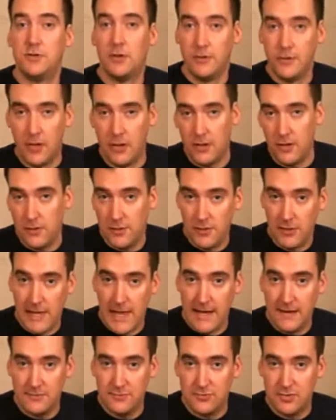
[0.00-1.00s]
Not all your
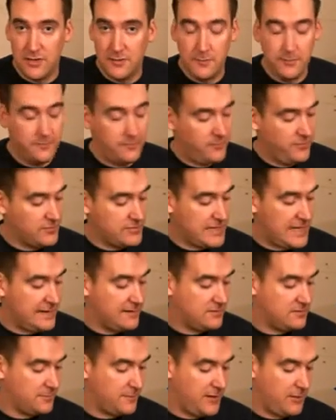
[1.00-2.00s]
landings are first
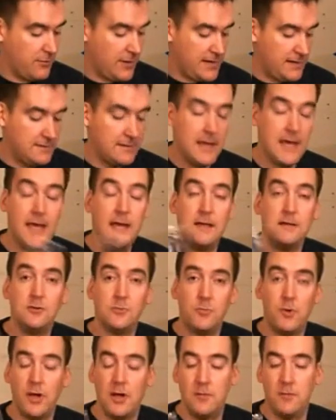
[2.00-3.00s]
landings are going to be great, and you'll
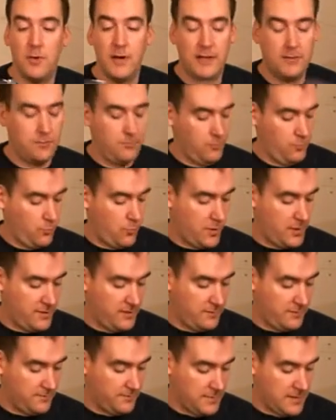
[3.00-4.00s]
probably break one of
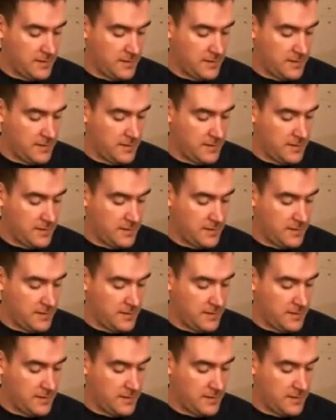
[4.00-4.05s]
them.